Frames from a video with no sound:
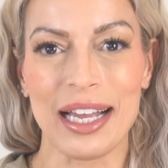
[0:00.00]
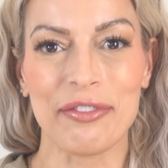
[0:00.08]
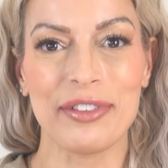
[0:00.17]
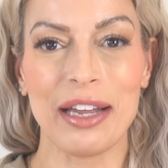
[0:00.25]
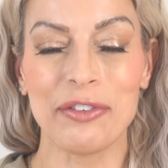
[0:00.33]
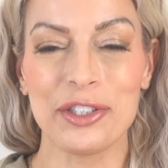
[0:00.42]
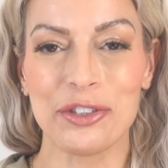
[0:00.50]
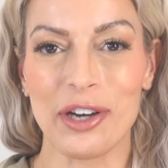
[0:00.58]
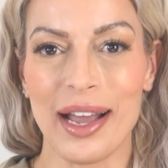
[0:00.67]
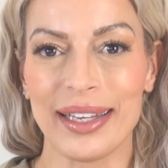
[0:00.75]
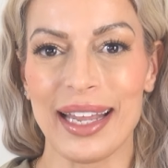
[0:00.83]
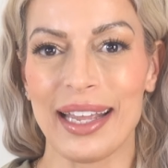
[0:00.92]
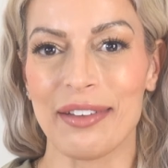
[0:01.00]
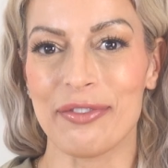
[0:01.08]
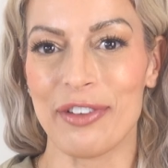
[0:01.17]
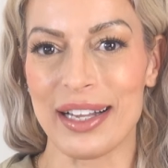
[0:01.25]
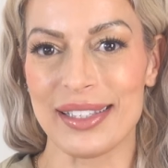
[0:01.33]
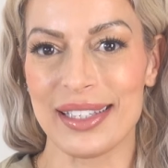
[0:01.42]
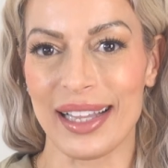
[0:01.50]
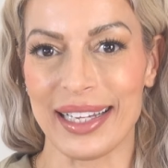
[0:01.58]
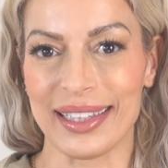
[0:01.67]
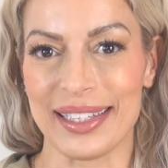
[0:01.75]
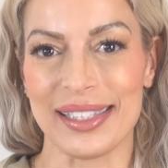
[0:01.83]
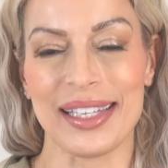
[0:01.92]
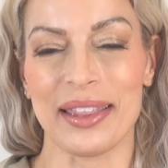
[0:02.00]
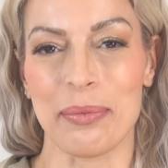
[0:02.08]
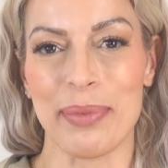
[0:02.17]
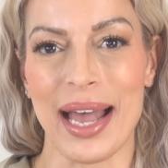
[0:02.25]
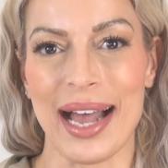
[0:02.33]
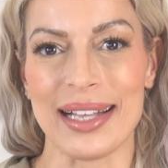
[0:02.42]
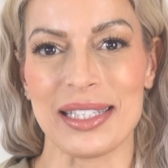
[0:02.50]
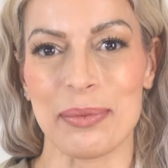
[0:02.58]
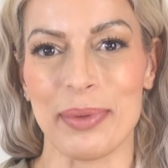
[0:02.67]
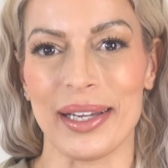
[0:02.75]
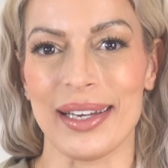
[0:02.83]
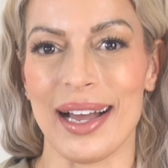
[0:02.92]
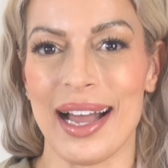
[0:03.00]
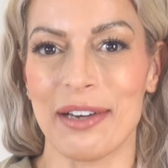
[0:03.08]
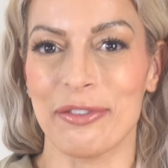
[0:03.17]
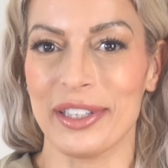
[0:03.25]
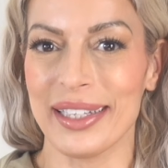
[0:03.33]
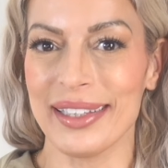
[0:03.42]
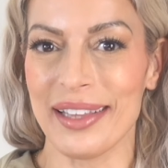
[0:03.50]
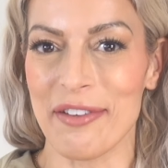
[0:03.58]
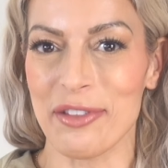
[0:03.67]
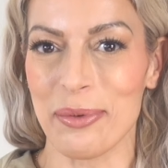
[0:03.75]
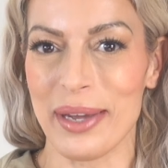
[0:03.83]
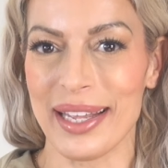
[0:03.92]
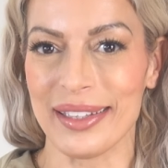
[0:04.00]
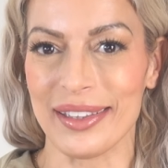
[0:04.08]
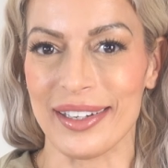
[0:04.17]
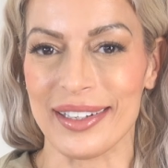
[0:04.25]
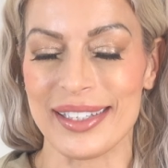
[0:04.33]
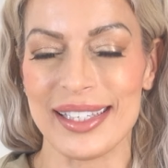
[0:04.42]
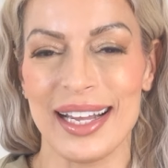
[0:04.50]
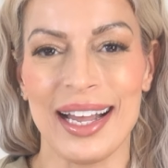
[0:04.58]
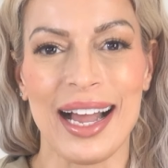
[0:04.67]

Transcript: I've never tried a vest like this in the past, but I really love the way it looks.